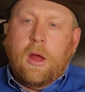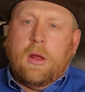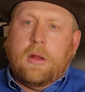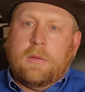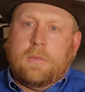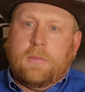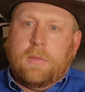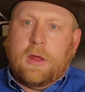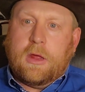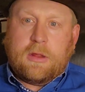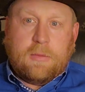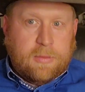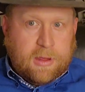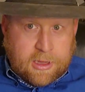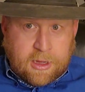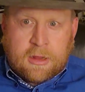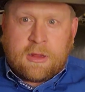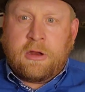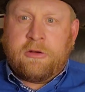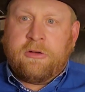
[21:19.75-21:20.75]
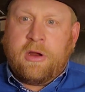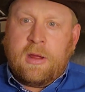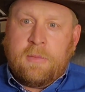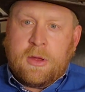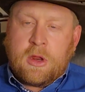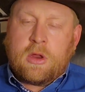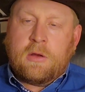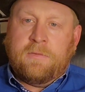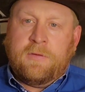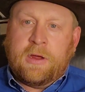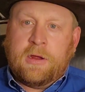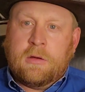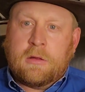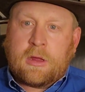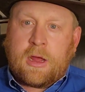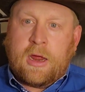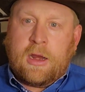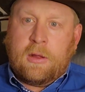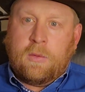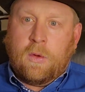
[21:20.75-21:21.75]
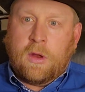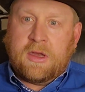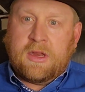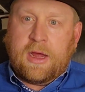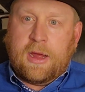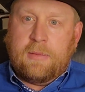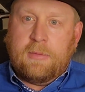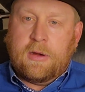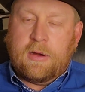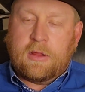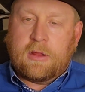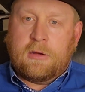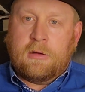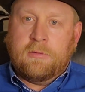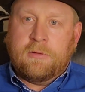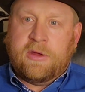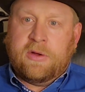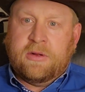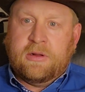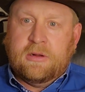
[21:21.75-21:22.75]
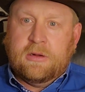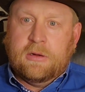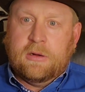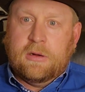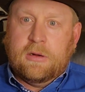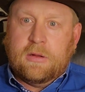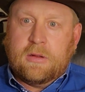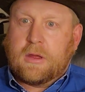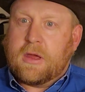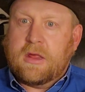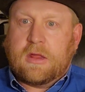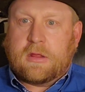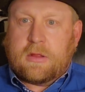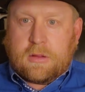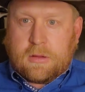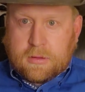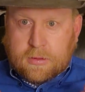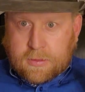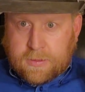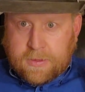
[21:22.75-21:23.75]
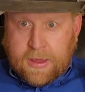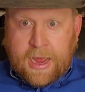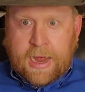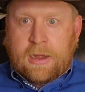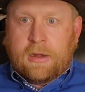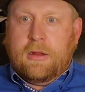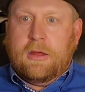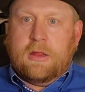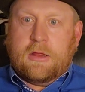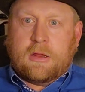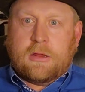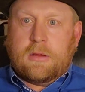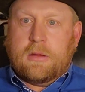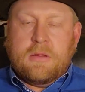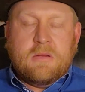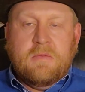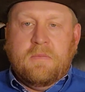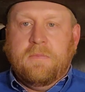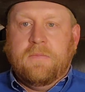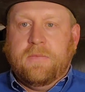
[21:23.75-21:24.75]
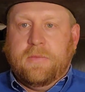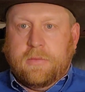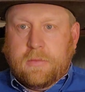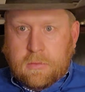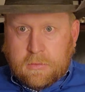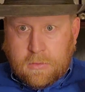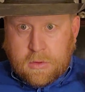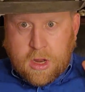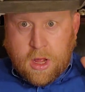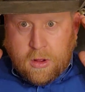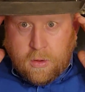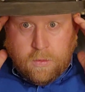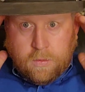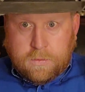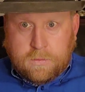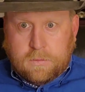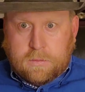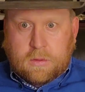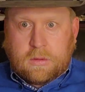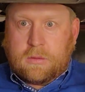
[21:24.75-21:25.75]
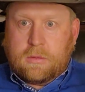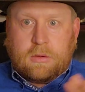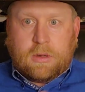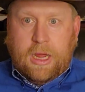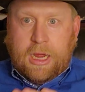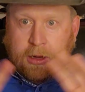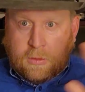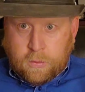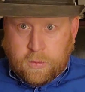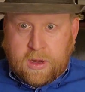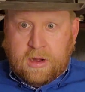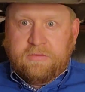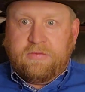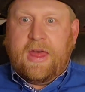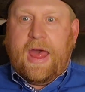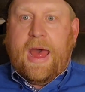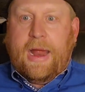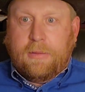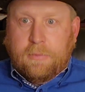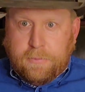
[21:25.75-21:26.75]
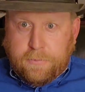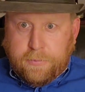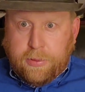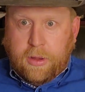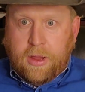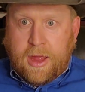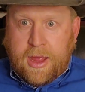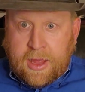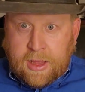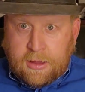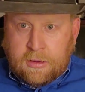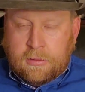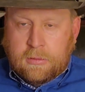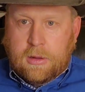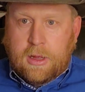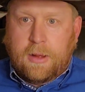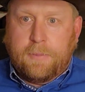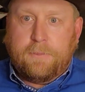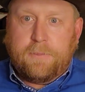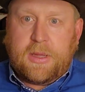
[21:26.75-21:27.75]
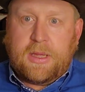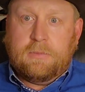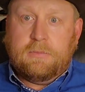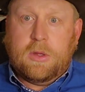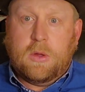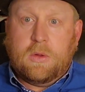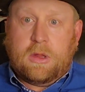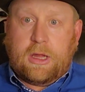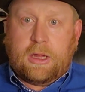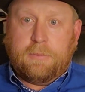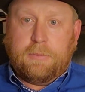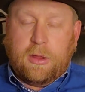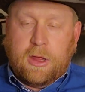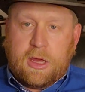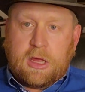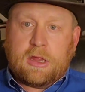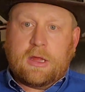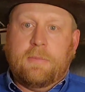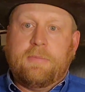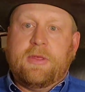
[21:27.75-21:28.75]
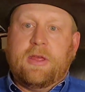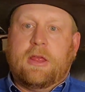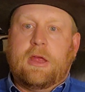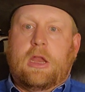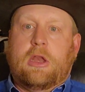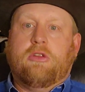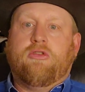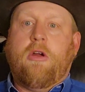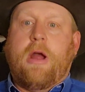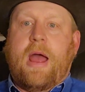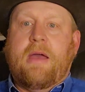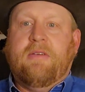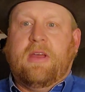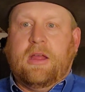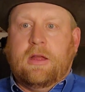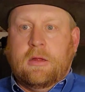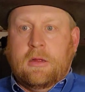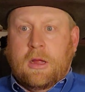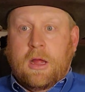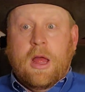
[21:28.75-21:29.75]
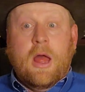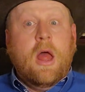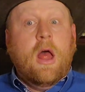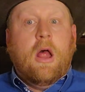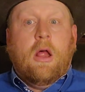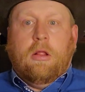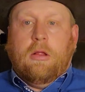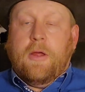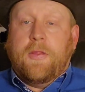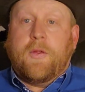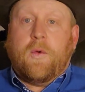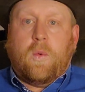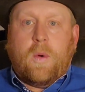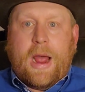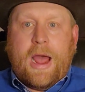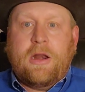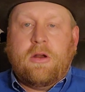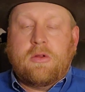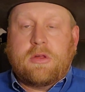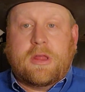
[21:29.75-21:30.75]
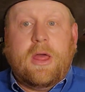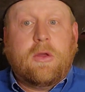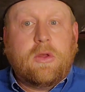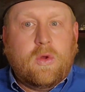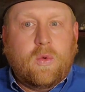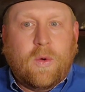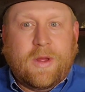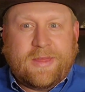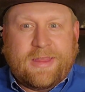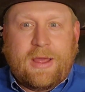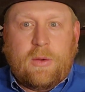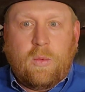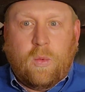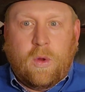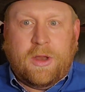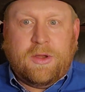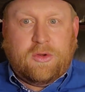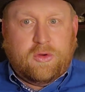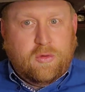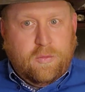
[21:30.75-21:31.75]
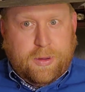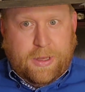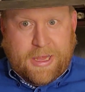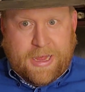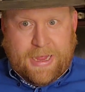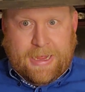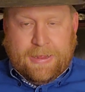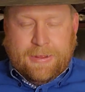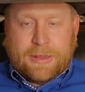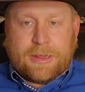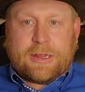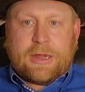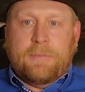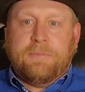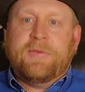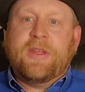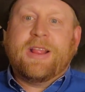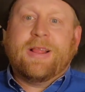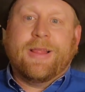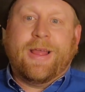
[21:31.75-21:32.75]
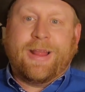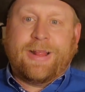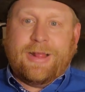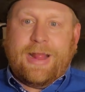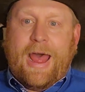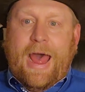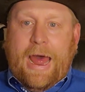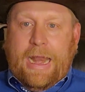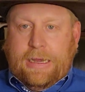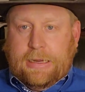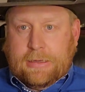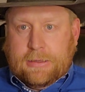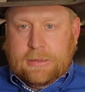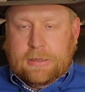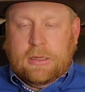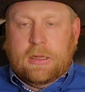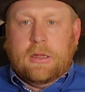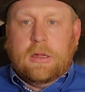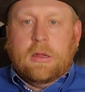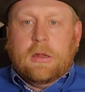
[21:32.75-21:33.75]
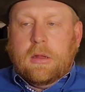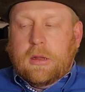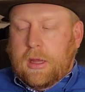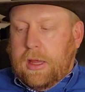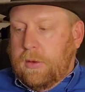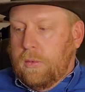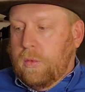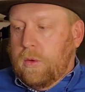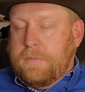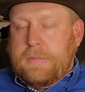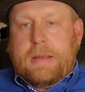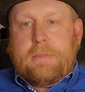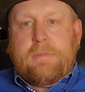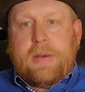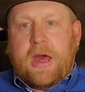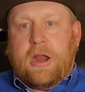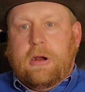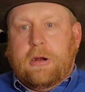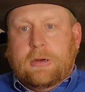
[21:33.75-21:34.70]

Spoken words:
Is it because Andrea mentioned figure skating one time in his interview? Because that is, no, get rid of that. Play upbeat music. Play something that's driving. Let the riders tell you what they want to play. Something like that. It would be better.